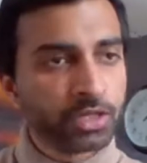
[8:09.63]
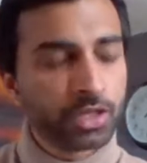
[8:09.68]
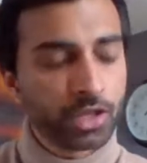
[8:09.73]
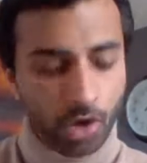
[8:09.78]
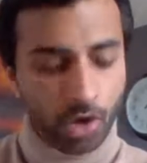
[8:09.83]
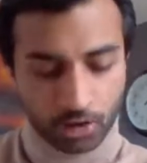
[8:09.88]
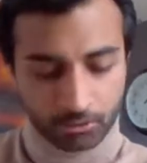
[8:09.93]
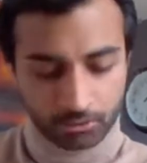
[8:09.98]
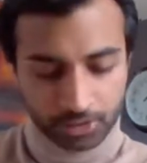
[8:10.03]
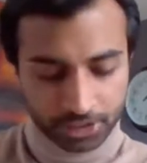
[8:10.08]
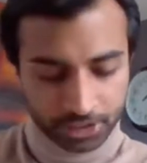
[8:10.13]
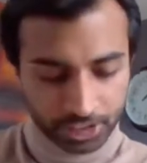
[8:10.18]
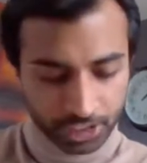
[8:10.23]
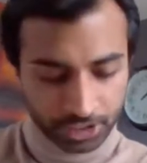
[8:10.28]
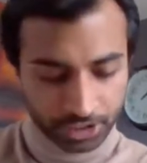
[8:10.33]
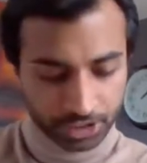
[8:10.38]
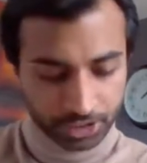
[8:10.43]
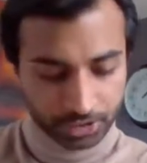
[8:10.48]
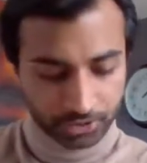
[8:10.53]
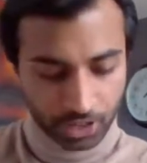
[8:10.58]
the
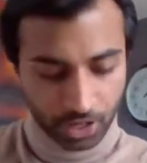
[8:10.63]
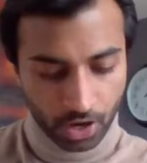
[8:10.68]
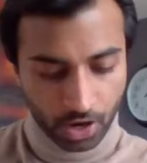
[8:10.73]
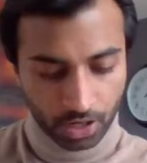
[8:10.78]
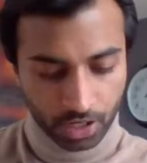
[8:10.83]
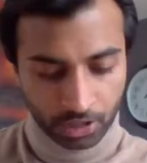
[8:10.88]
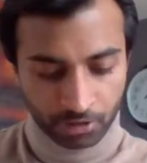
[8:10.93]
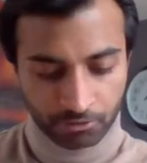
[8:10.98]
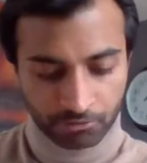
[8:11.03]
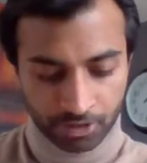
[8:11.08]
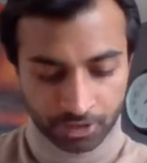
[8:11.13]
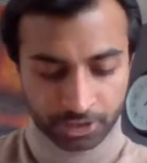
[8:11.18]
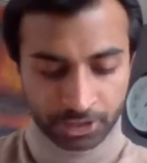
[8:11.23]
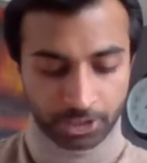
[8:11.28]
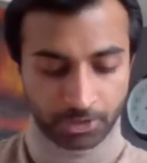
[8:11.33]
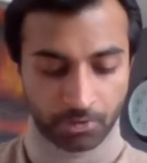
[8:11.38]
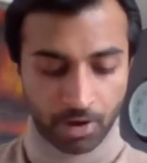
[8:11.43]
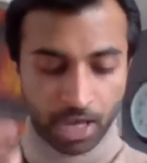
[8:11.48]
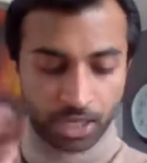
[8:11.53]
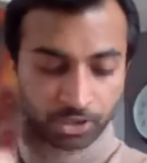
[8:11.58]
conversation regarding winter
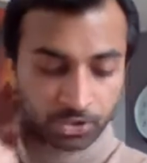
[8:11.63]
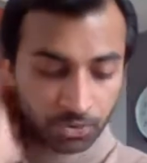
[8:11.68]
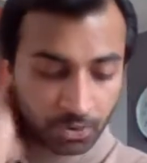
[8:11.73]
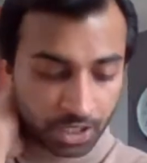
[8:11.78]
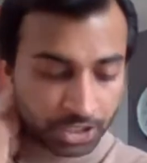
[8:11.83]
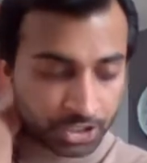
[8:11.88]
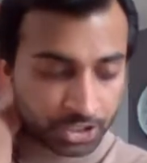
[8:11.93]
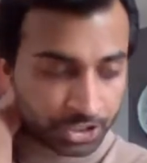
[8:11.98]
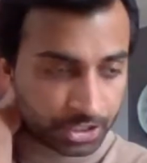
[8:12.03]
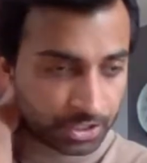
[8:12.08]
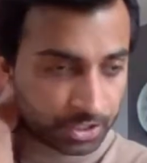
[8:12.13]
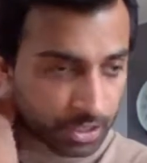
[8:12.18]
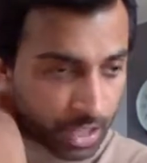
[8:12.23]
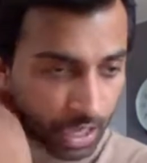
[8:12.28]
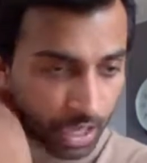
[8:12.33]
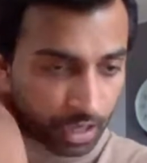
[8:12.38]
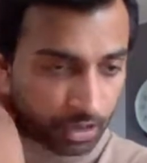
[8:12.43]
graduations.